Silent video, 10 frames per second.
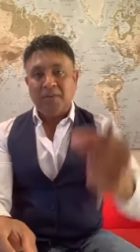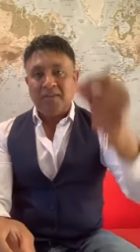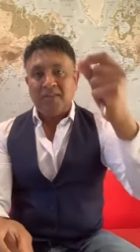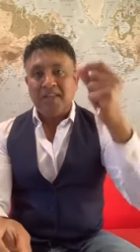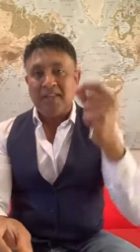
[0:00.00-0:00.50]

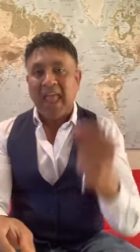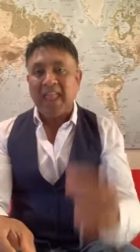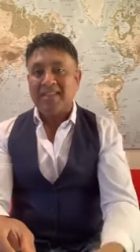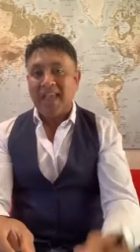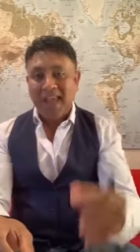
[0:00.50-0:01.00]
business
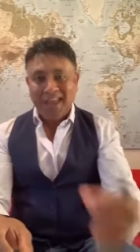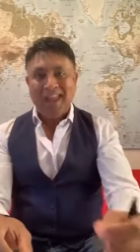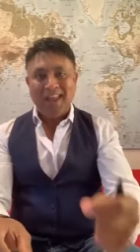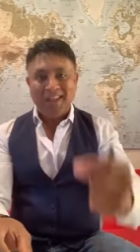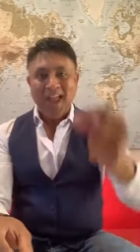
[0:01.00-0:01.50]
day
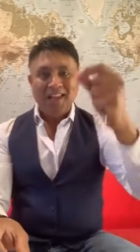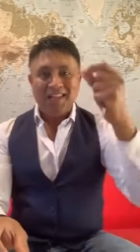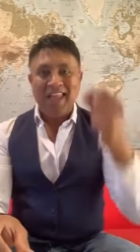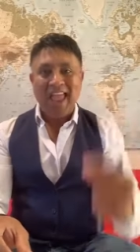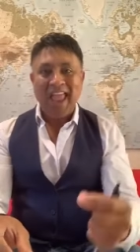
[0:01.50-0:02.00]
in,
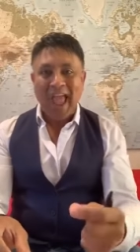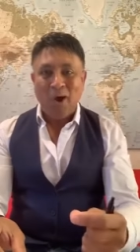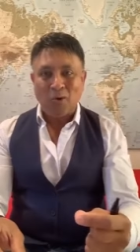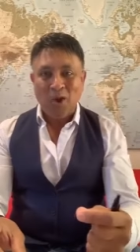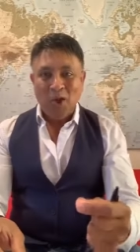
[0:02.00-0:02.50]
day
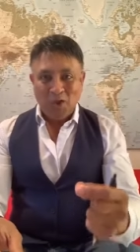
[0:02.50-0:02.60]
out.